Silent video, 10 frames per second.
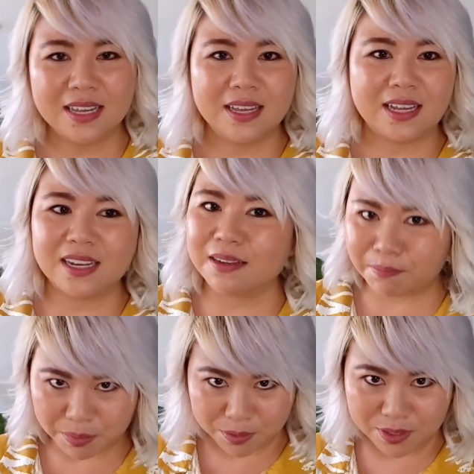and
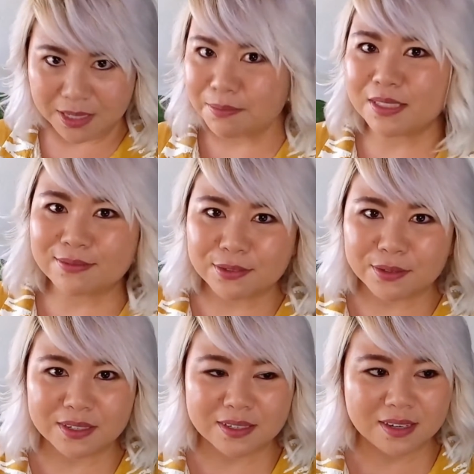programs
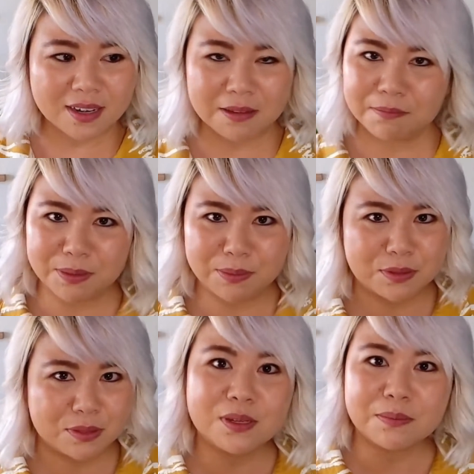for people
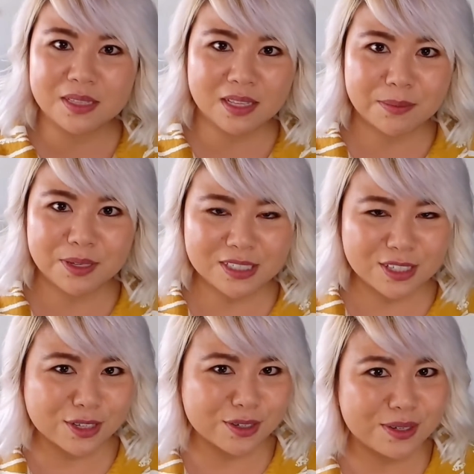to come to the library to
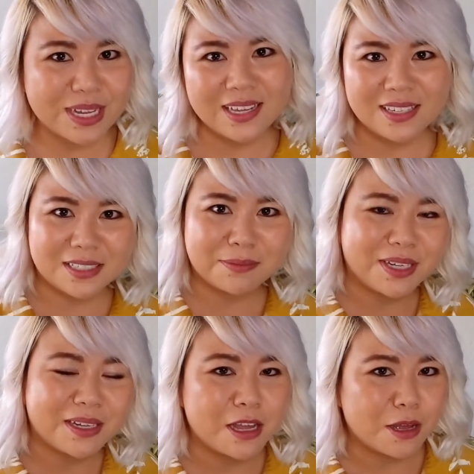learn stuff
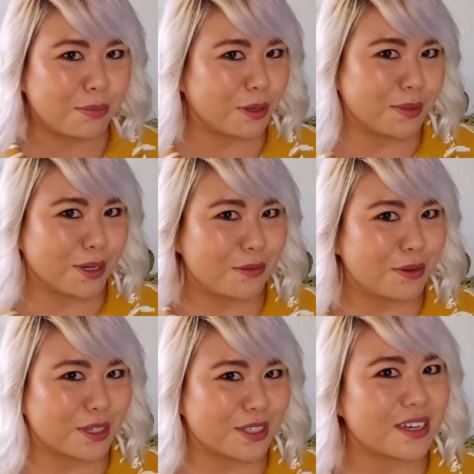like boba
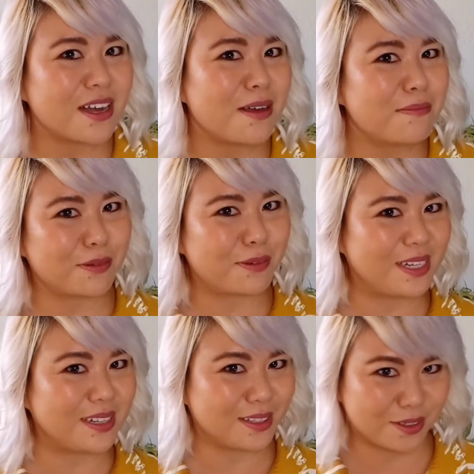workshop, where we
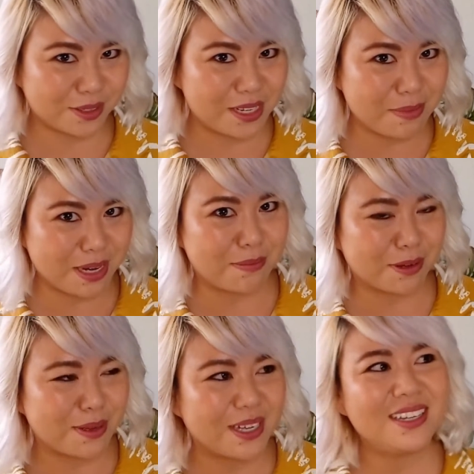literally made
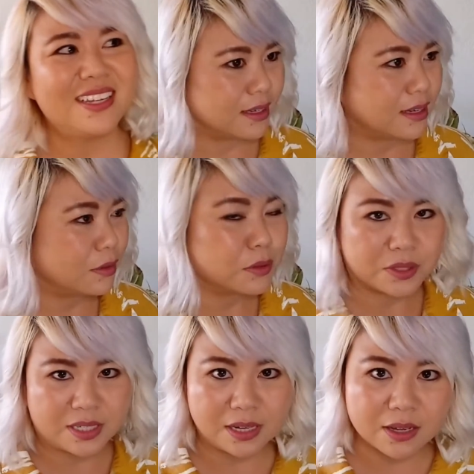boba. I'll
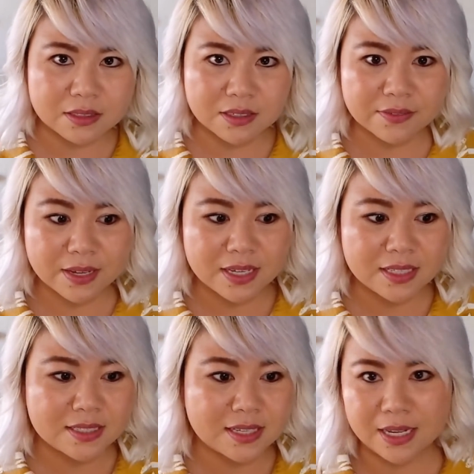coordinate author events. I